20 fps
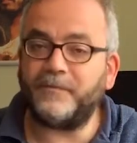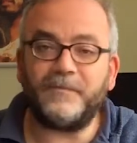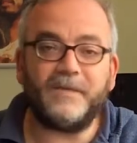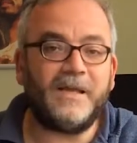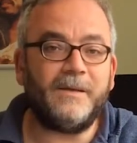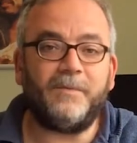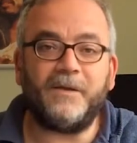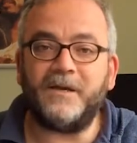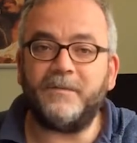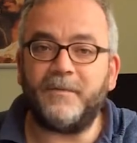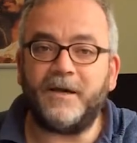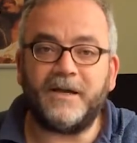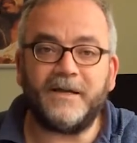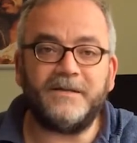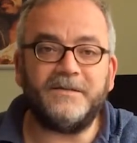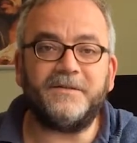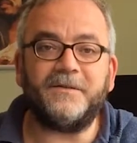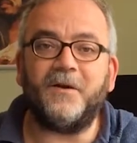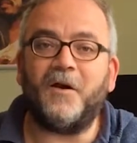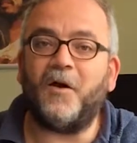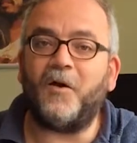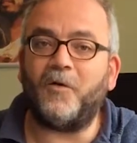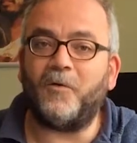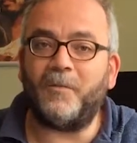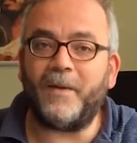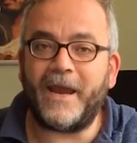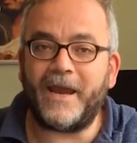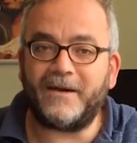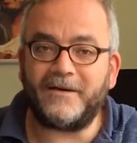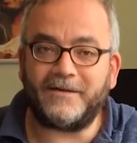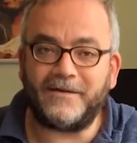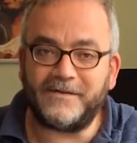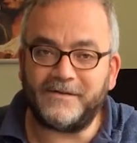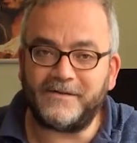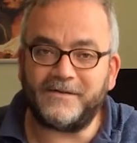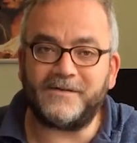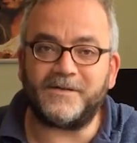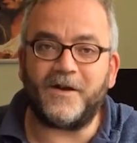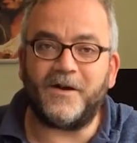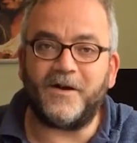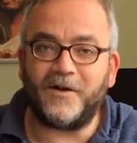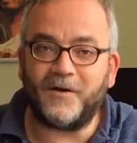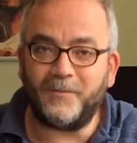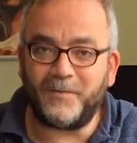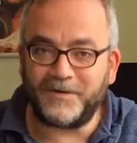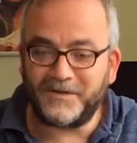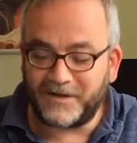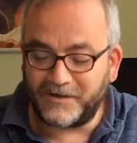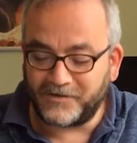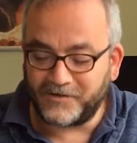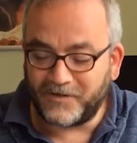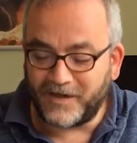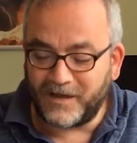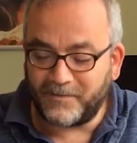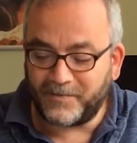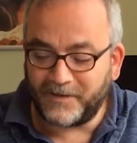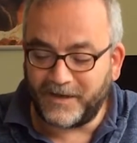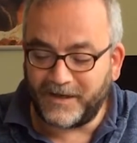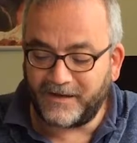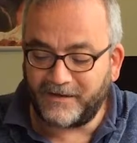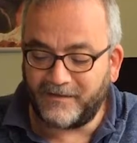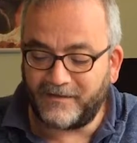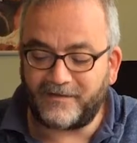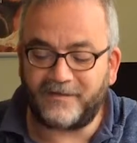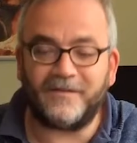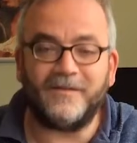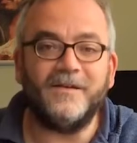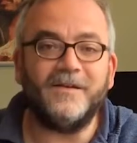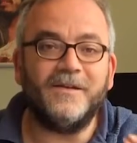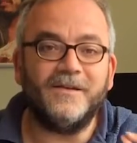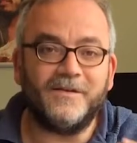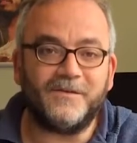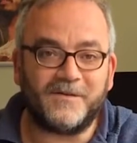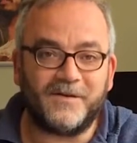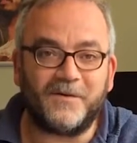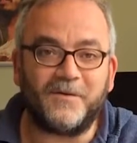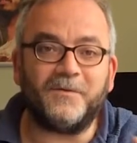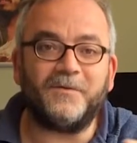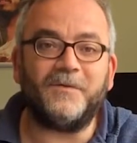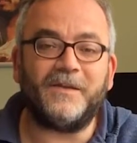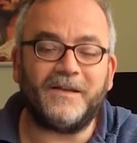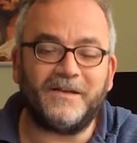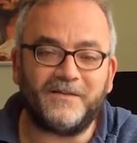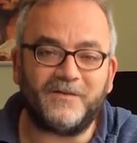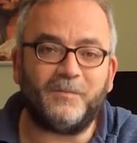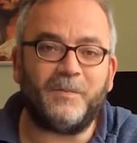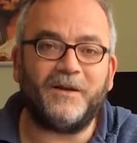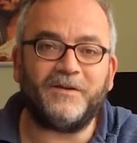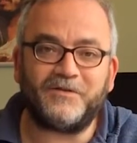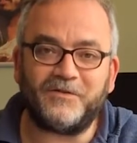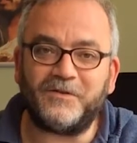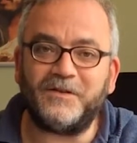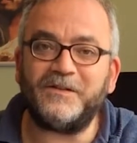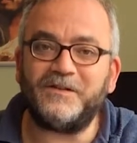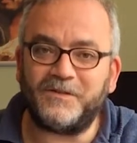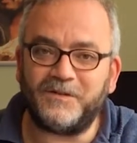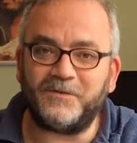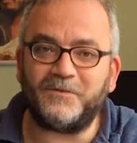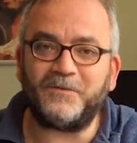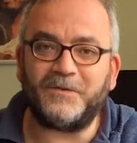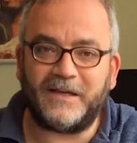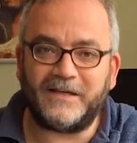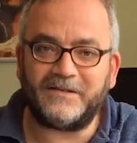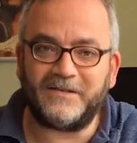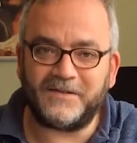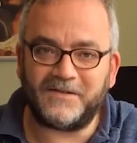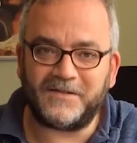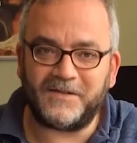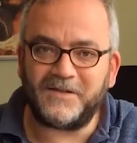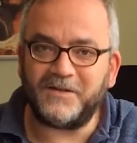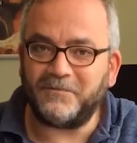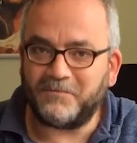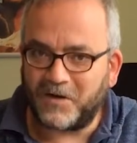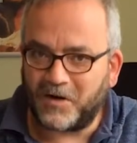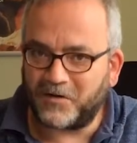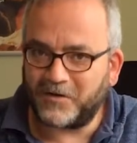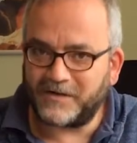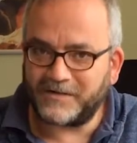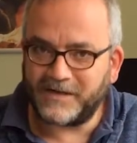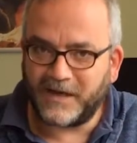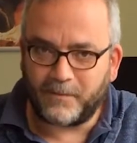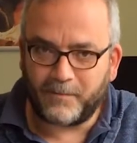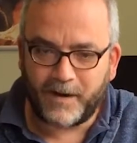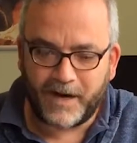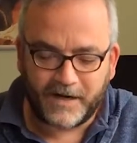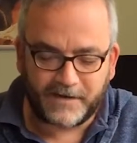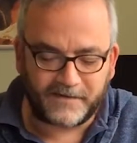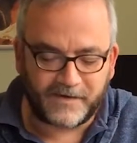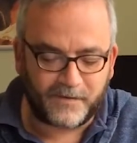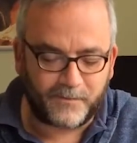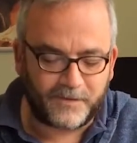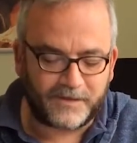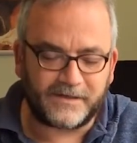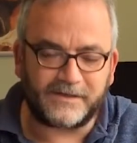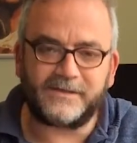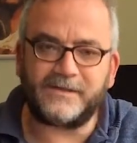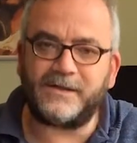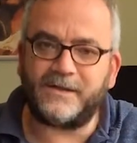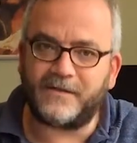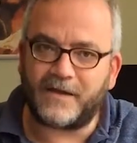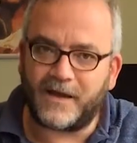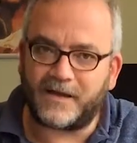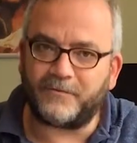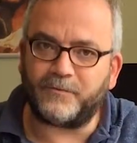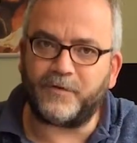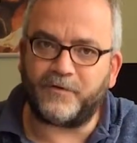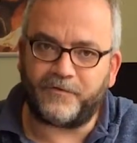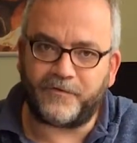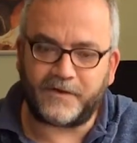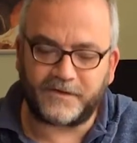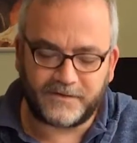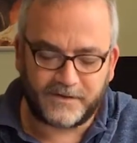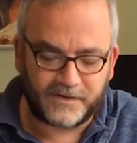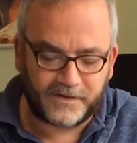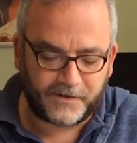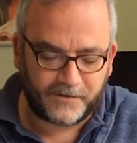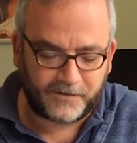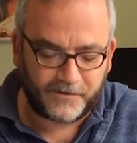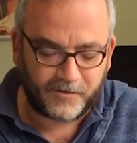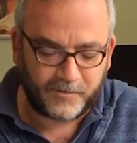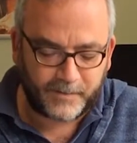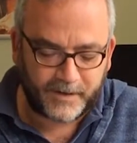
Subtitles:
Keeping in mind, all panelists are potential applicants, so they especially do like to see artists get paid. They want to see that reflected here in your